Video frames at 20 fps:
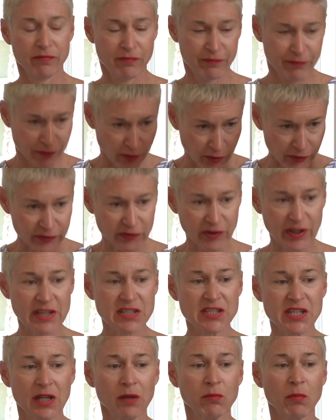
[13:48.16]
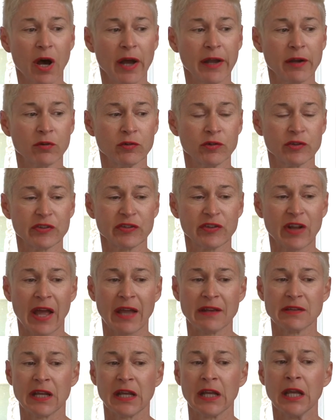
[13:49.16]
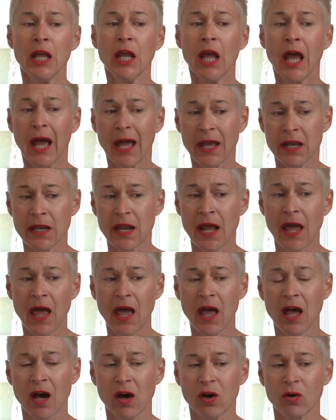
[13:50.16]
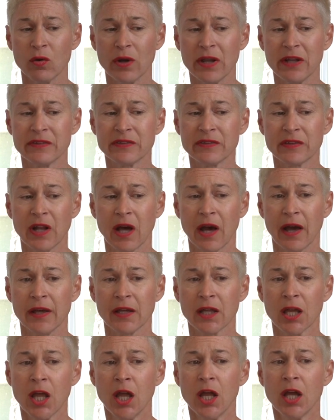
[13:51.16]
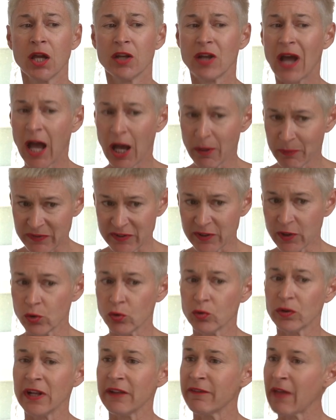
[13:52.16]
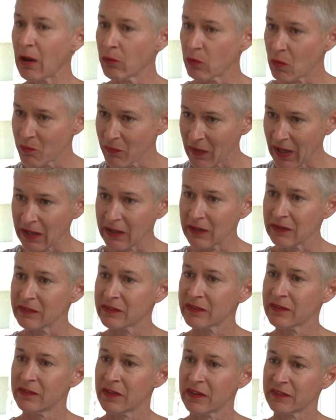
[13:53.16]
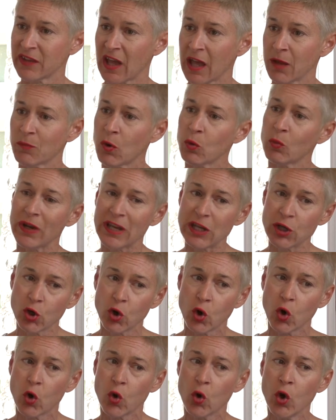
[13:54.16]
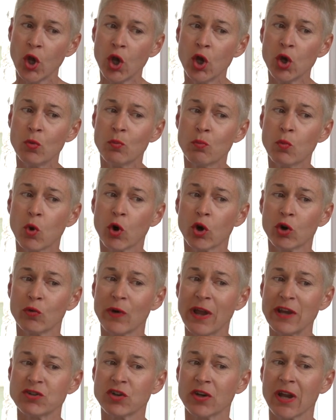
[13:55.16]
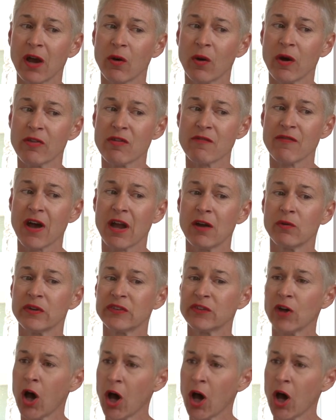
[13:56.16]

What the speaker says: first hitting my understanding and now it's like, absolutely, that remains the same. But we know more greater now how the virus